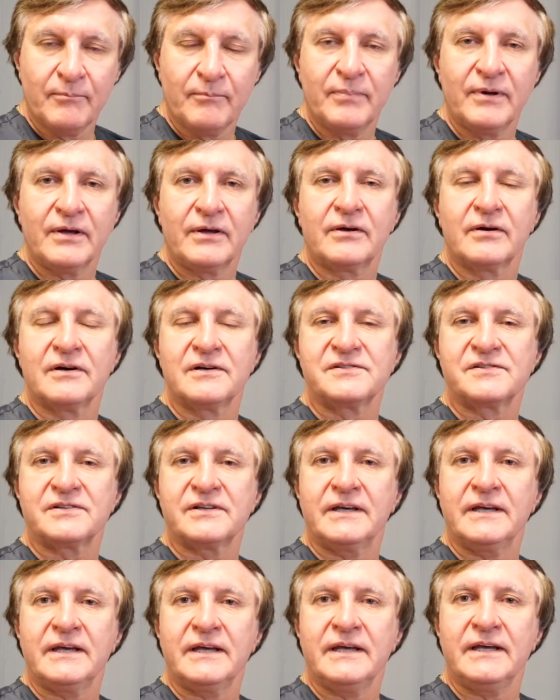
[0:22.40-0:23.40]

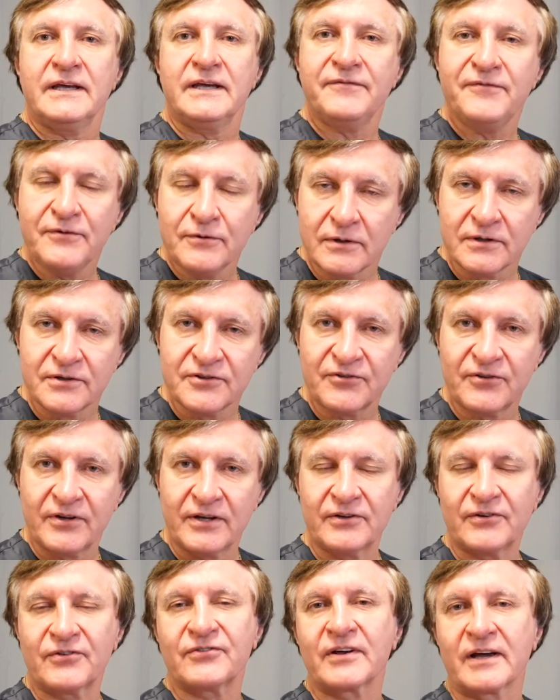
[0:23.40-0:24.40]
Because if you
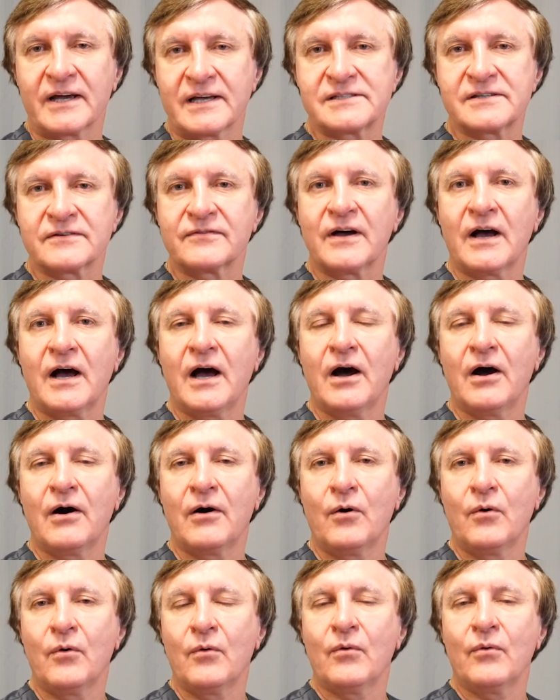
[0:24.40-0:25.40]
understand the science of
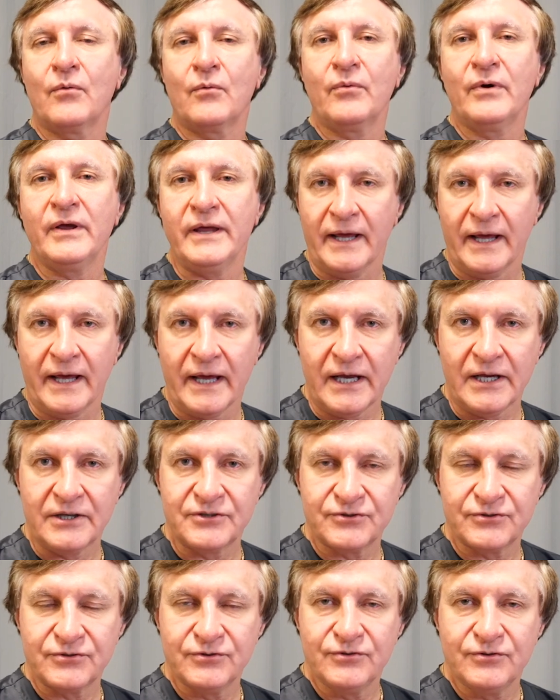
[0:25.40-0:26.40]
how we
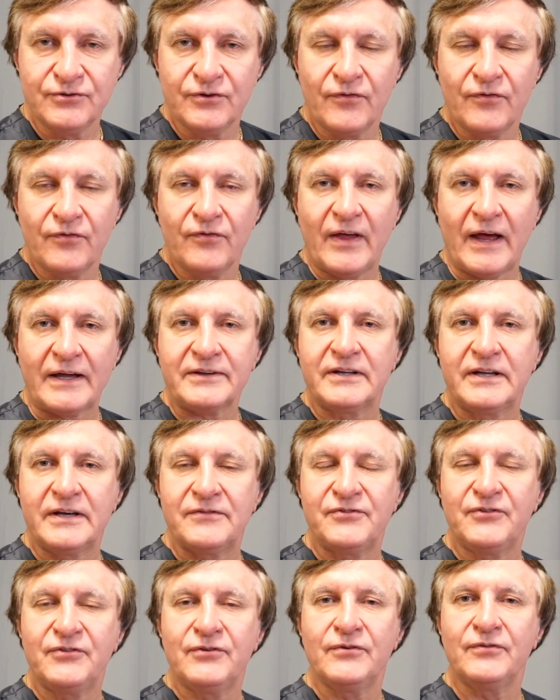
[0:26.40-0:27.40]
age, that
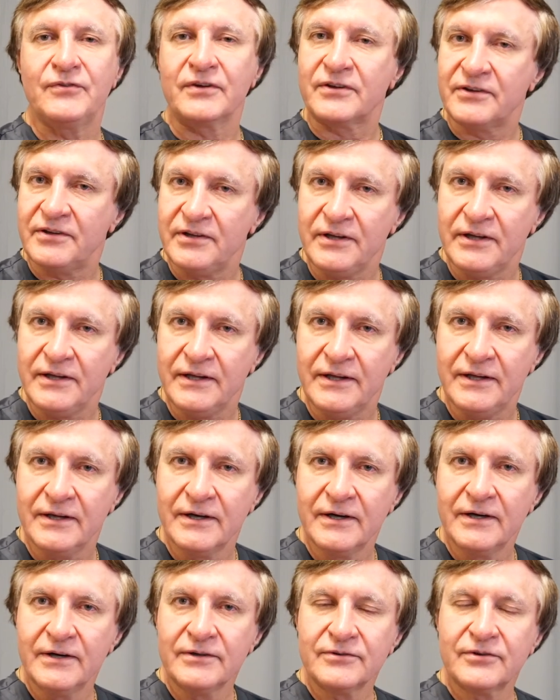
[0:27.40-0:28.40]
gives you the key
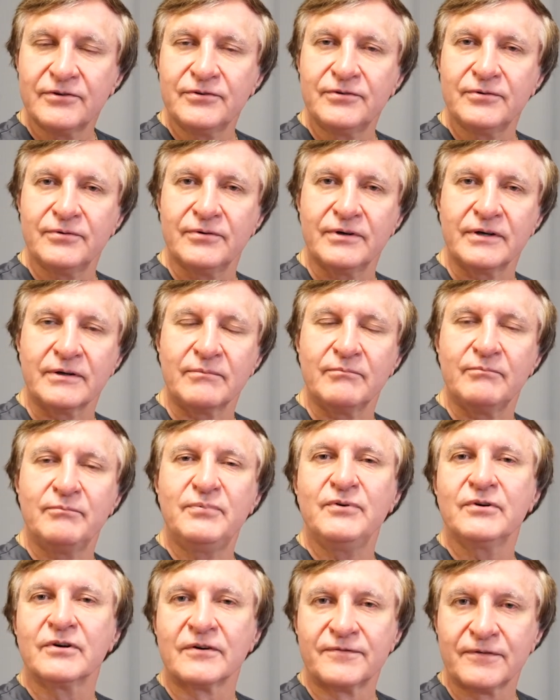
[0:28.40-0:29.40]
to doing
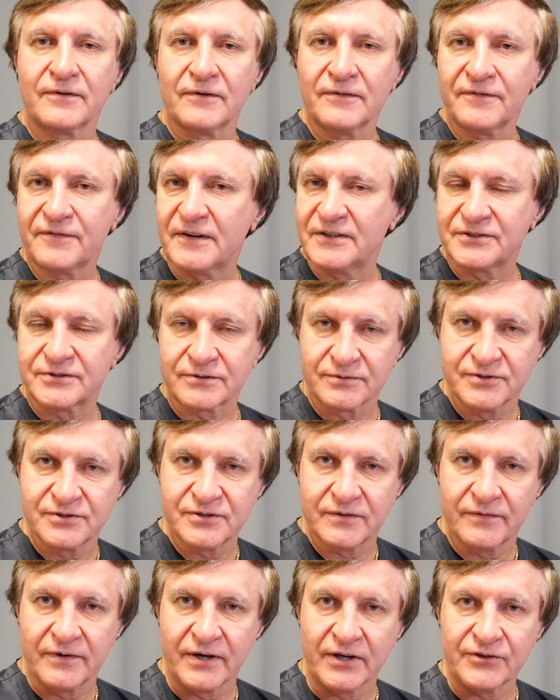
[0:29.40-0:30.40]
beautiful facial
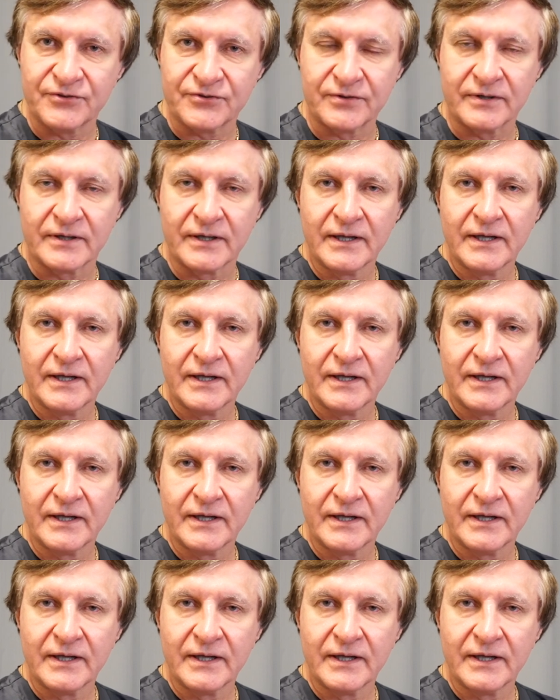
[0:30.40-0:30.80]
rejuvenation.